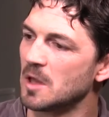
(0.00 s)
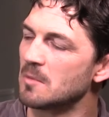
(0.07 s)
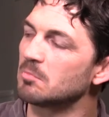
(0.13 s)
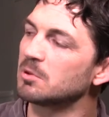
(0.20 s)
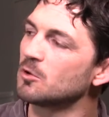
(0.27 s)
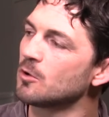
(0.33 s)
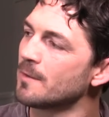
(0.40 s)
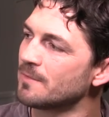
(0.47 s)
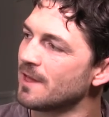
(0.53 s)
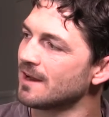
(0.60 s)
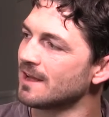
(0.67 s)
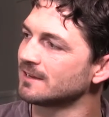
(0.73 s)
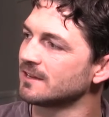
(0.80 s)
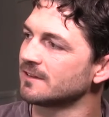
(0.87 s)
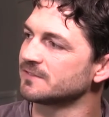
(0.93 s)
it blew up
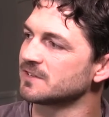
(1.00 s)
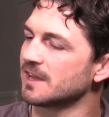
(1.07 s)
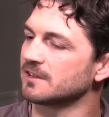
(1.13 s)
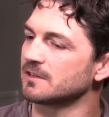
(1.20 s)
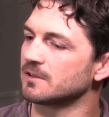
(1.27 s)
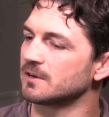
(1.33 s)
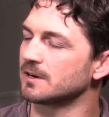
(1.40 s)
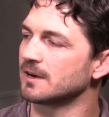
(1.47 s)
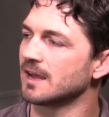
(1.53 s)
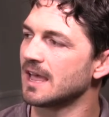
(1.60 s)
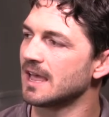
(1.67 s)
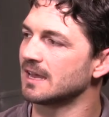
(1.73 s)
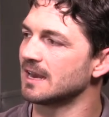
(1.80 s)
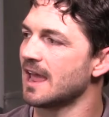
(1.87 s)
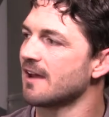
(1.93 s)
that idea of secular,
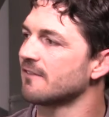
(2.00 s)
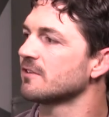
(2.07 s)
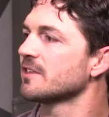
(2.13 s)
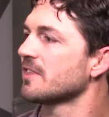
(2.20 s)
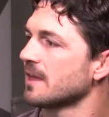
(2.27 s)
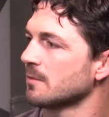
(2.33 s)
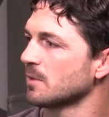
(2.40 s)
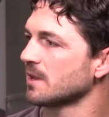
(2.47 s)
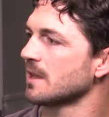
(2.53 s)
and everything